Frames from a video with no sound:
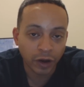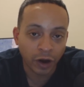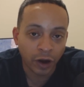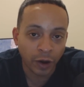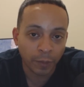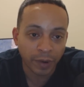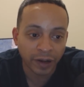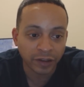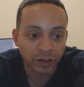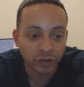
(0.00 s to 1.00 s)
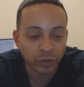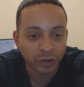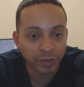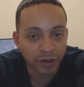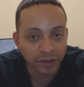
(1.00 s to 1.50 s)
Uh, but I think this
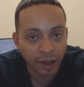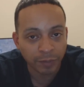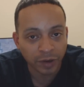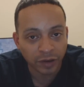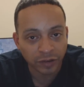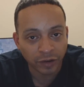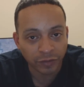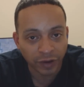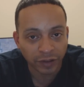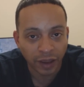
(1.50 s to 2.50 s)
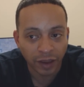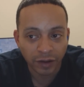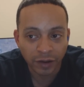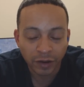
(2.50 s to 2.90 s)
was a big topic and stuff like that.